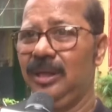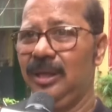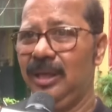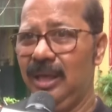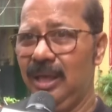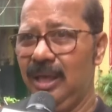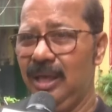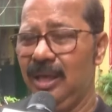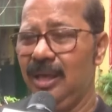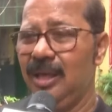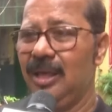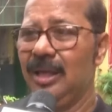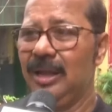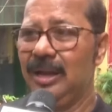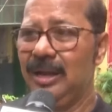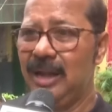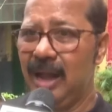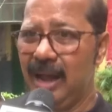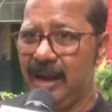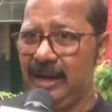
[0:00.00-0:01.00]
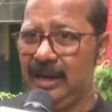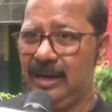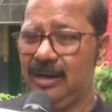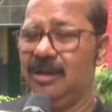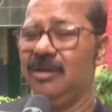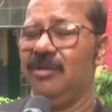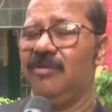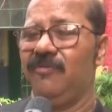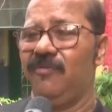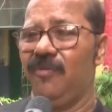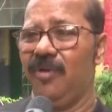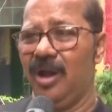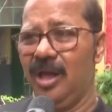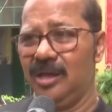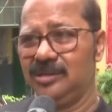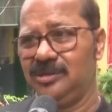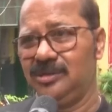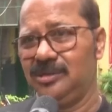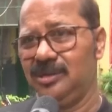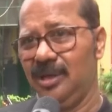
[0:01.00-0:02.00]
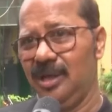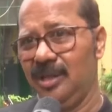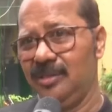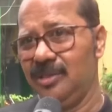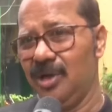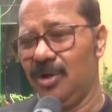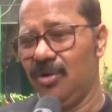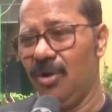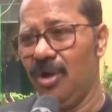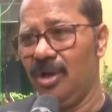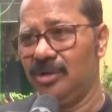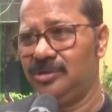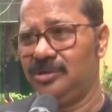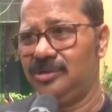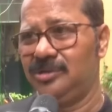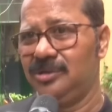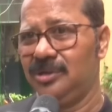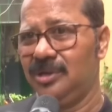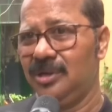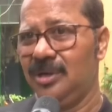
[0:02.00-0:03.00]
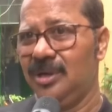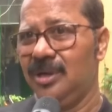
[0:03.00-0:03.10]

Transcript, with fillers: he died for us in the cross,